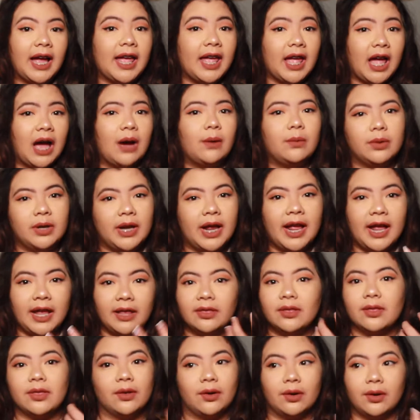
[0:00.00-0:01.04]
I would
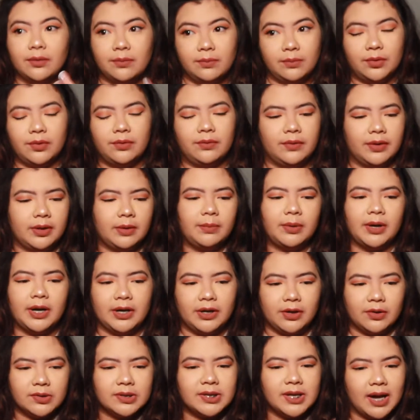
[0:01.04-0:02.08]
hate the thought of moving, but I
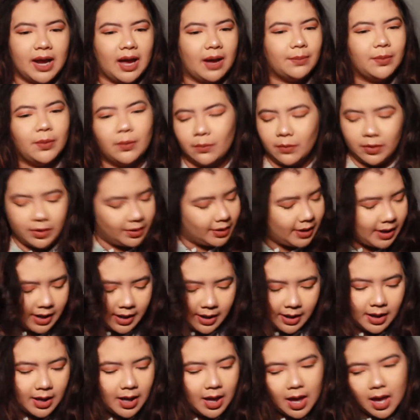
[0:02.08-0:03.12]
know it's gonna happen one
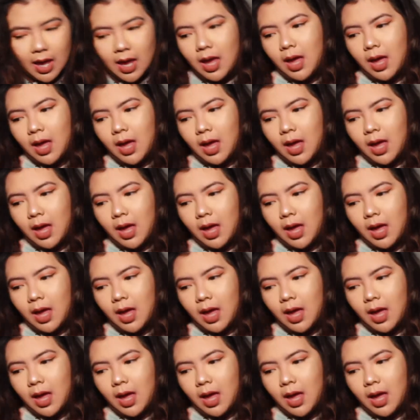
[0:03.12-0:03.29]
day.